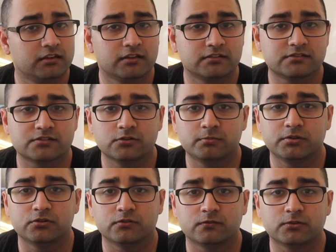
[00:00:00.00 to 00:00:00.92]
It's so
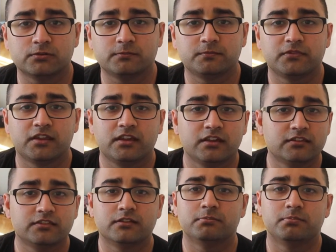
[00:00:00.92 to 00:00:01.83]
beautiful.
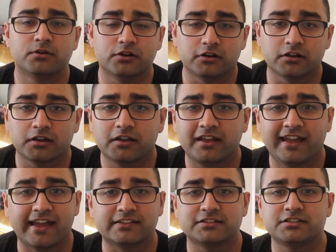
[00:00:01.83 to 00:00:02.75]
The bird
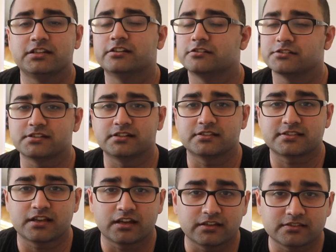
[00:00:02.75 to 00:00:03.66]
had tears in its
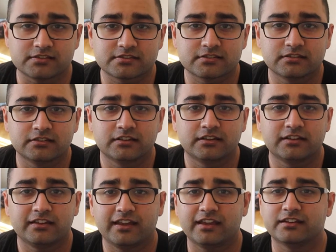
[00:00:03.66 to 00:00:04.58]
eyes,
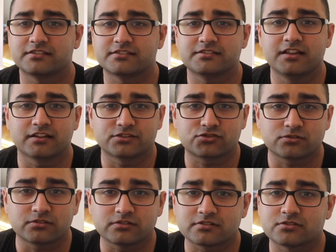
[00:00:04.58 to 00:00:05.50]
and its
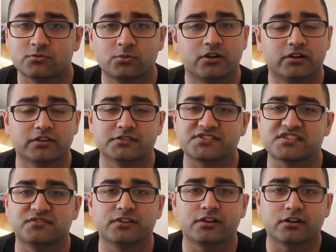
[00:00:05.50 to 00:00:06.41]
nostrils were in
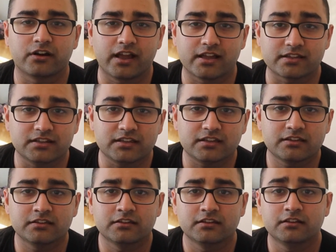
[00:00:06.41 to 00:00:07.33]
severe agony,
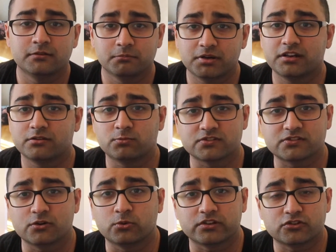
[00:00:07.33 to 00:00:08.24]
but it was
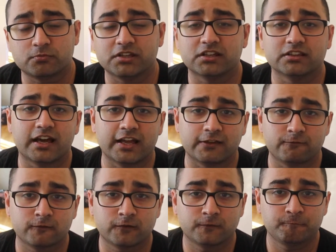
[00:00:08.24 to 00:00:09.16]
going to be
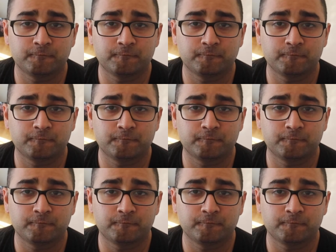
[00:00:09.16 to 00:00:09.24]
alive.